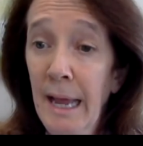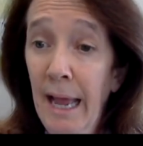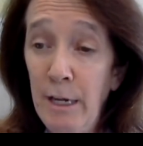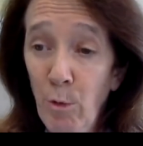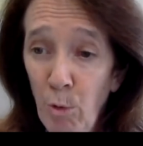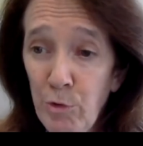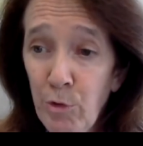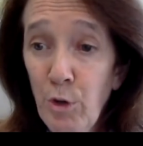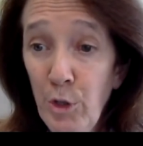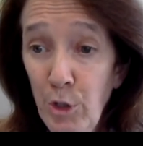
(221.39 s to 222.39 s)
And
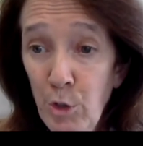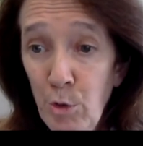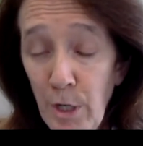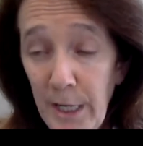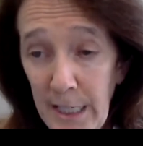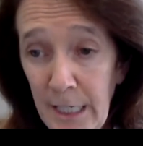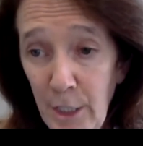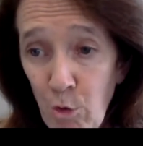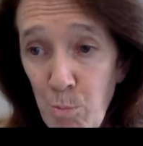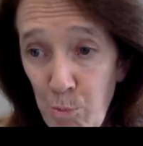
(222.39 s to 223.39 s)
also EU,
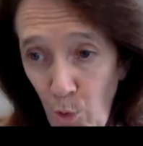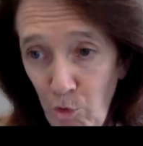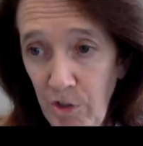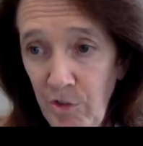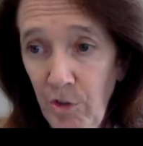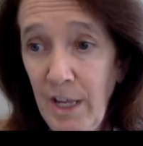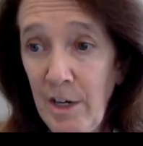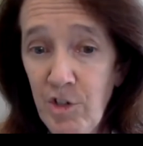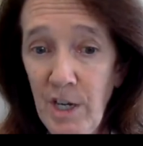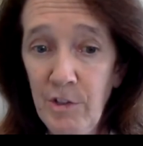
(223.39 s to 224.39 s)
EU projects,
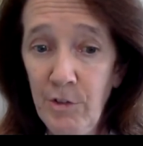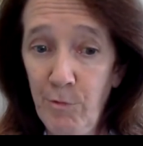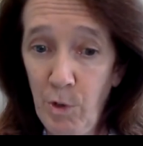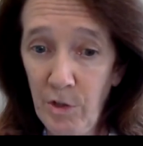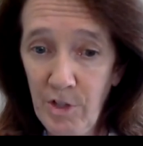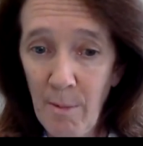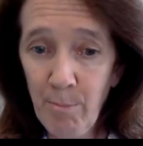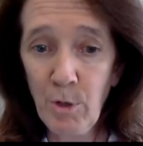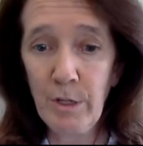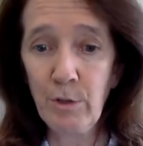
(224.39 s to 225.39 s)
such as, for
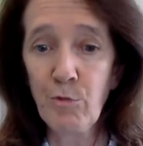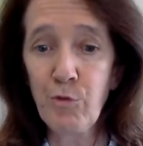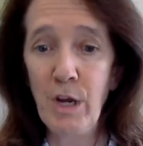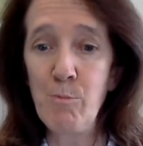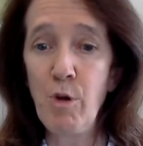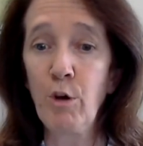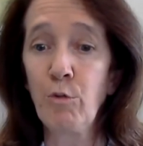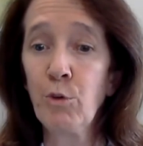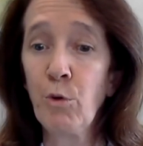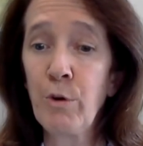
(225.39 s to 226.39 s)
example, in the framework
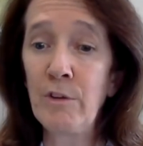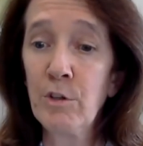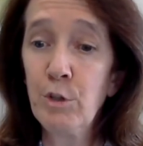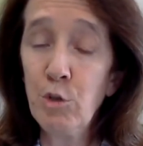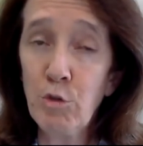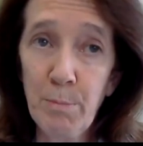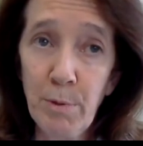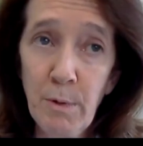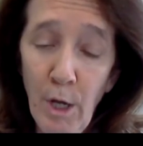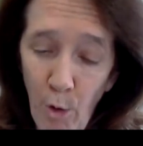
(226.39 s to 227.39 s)
of the Horizon Europe,
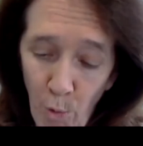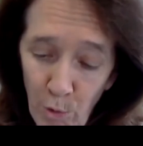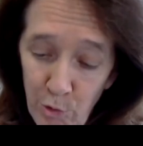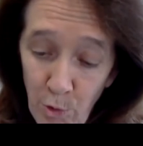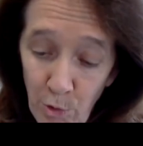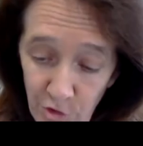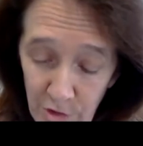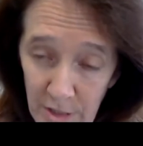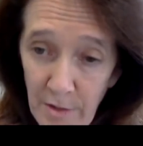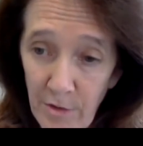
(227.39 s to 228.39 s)
also
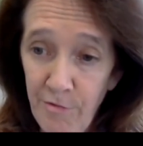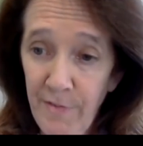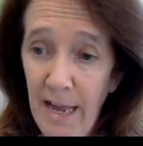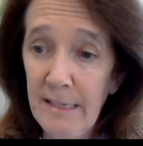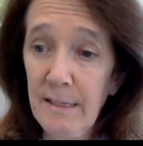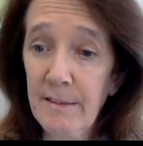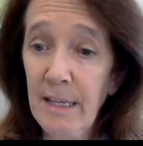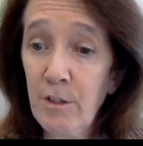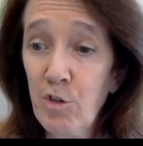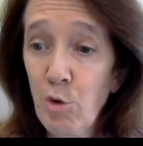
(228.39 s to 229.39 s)
considering the fact
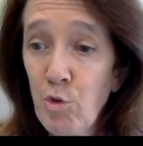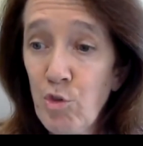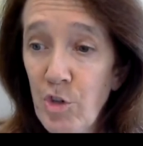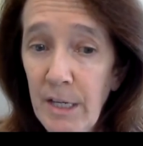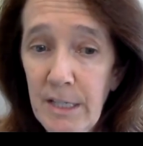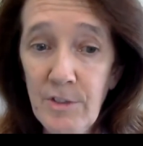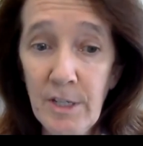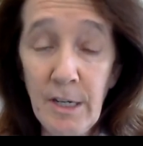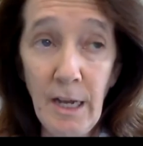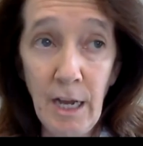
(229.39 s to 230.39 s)
that Georgia is
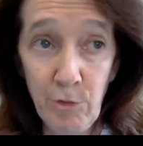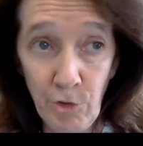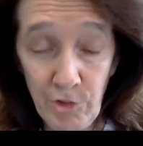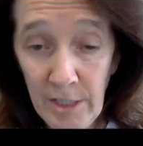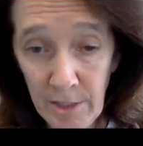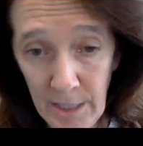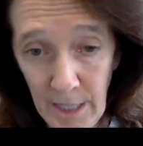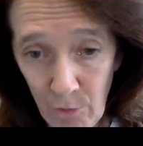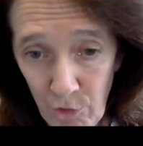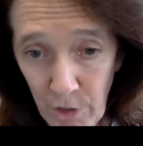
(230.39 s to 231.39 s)
an associated
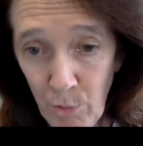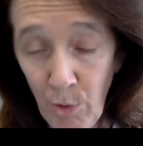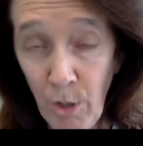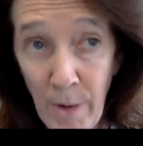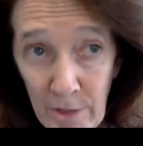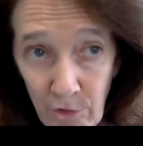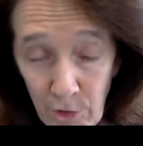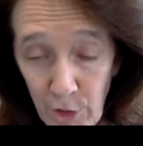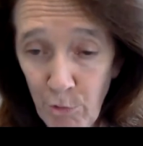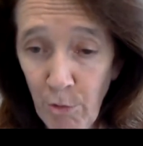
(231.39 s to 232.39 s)
country to
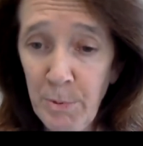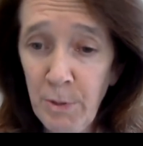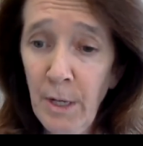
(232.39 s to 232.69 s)
Horizon Europe